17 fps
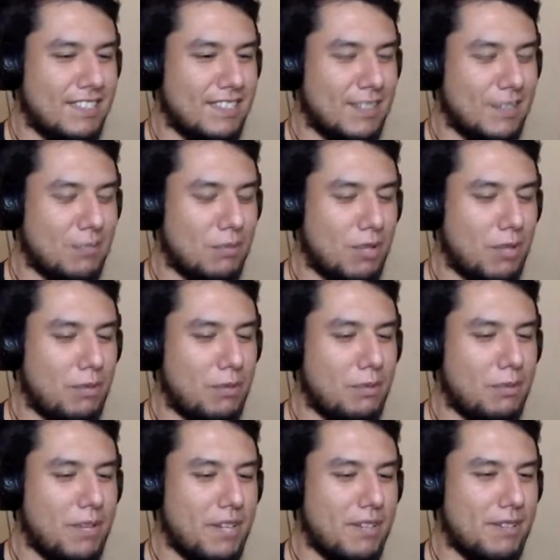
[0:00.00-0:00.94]
I'd
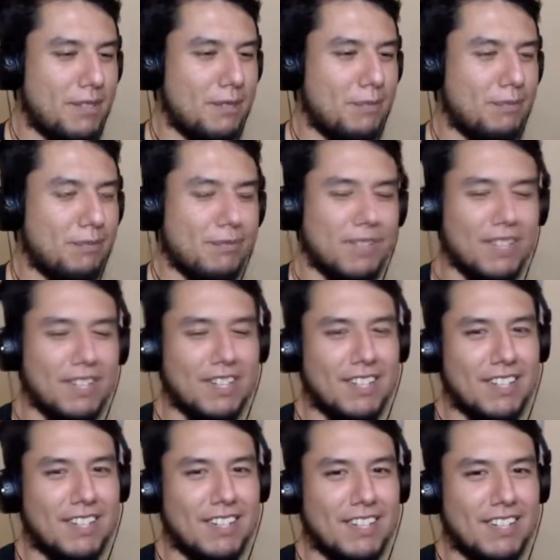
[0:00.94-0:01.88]
probably make some
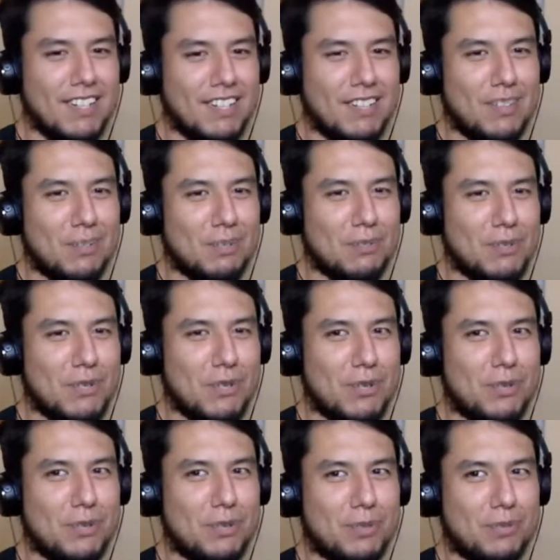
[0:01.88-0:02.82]

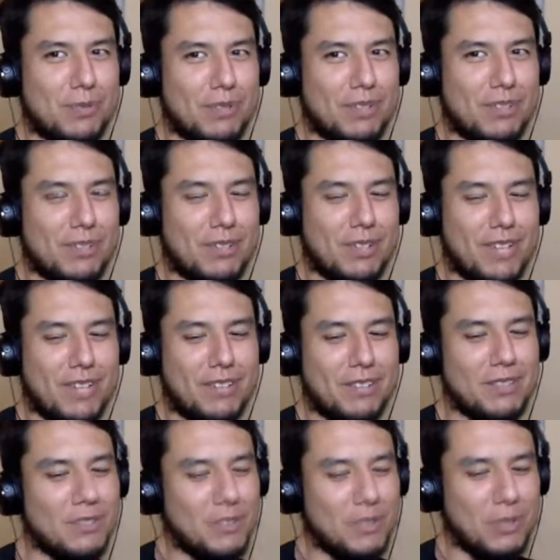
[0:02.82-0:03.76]
joke, some
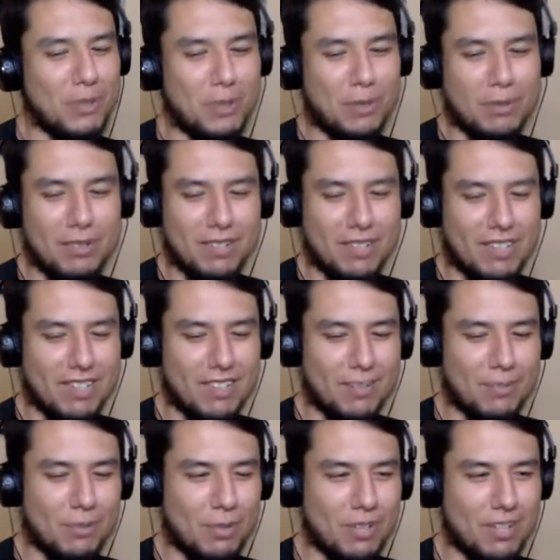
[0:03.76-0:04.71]
sarcastic joke about
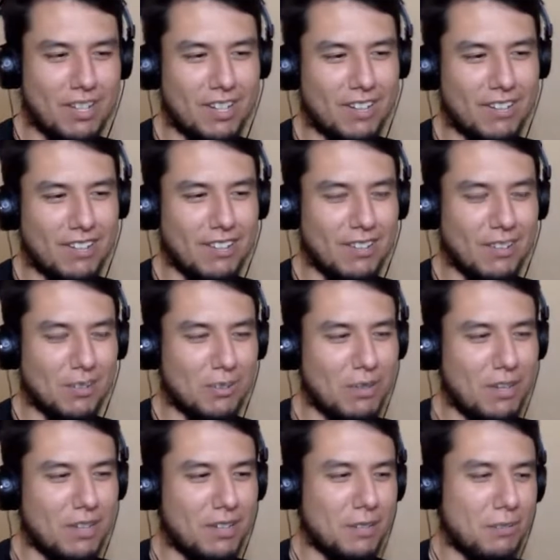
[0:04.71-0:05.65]
more like
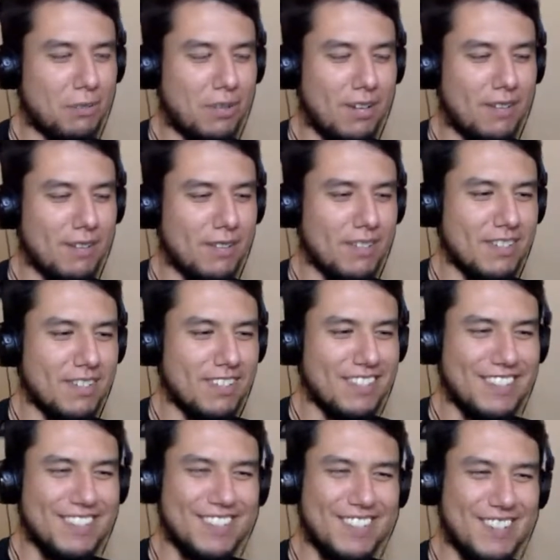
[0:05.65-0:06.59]
rock the prophet.
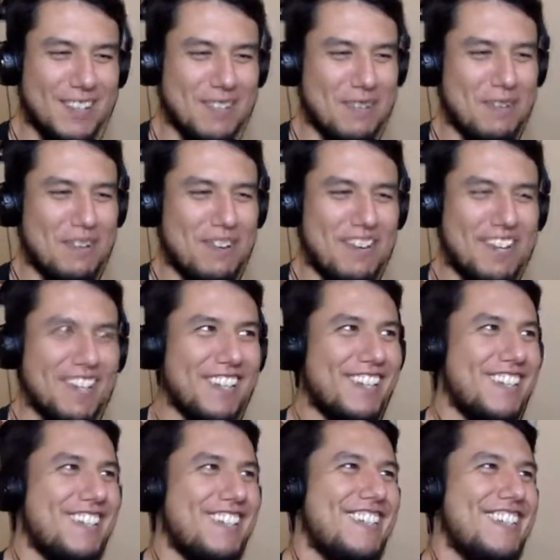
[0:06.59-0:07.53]
Am I right?
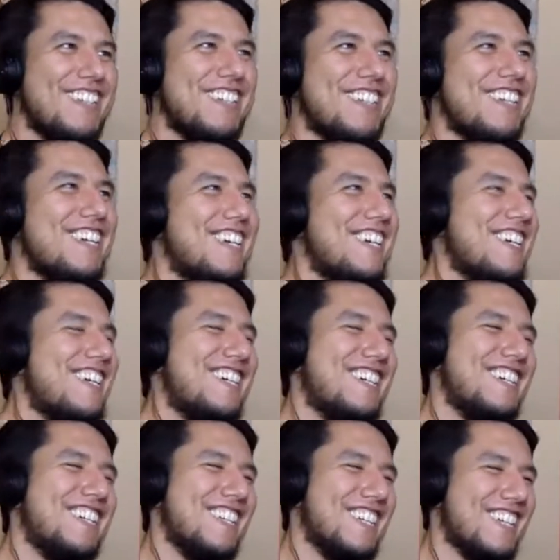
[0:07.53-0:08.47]

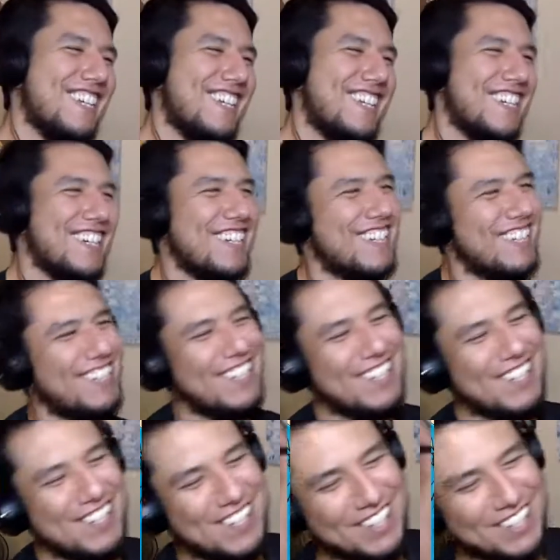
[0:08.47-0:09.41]
Like,
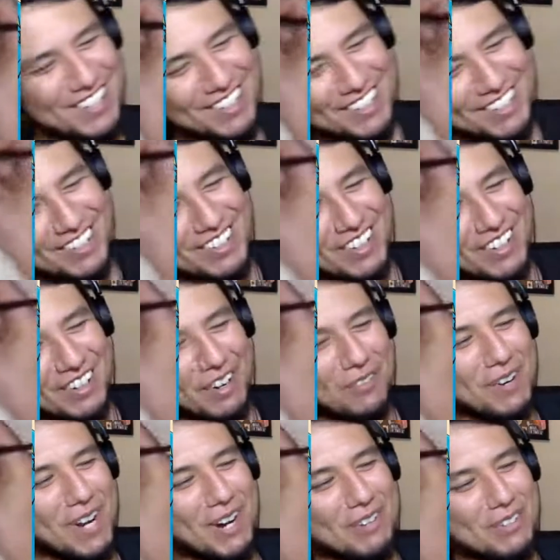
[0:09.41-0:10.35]

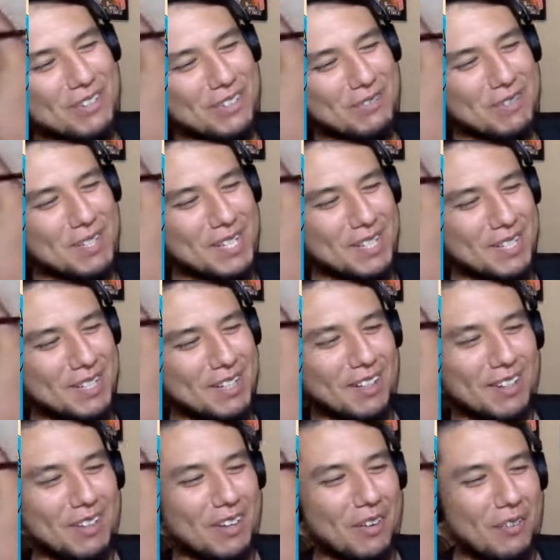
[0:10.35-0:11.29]
but I would just be kidding.
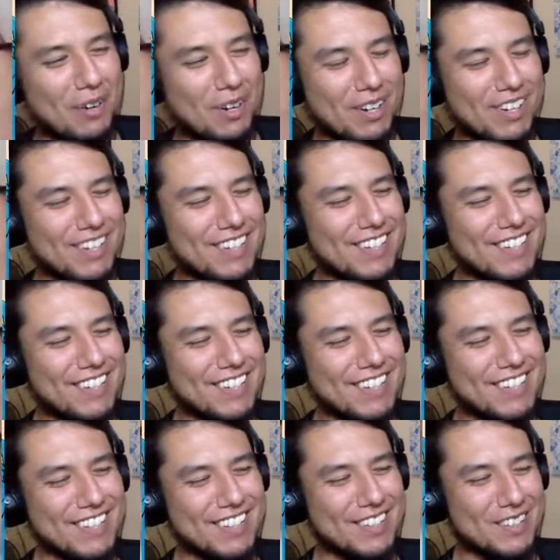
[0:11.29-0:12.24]
I
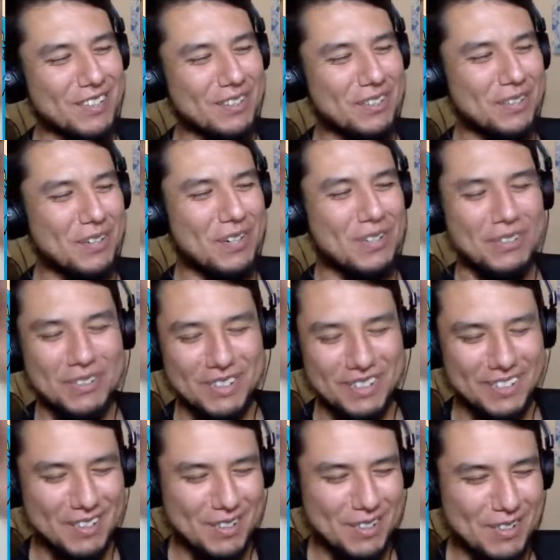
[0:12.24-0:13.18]

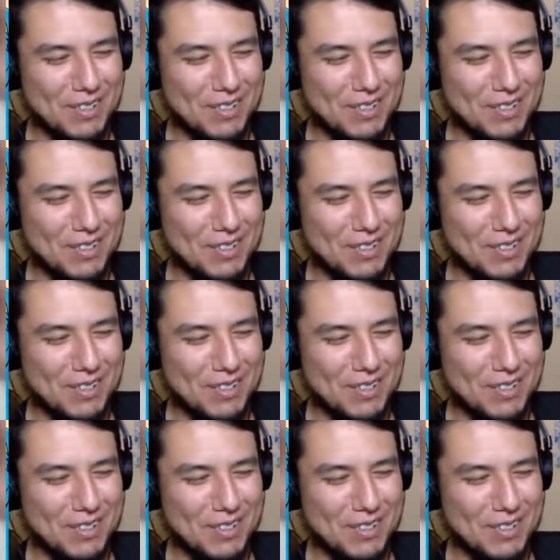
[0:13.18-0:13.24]
wouldn't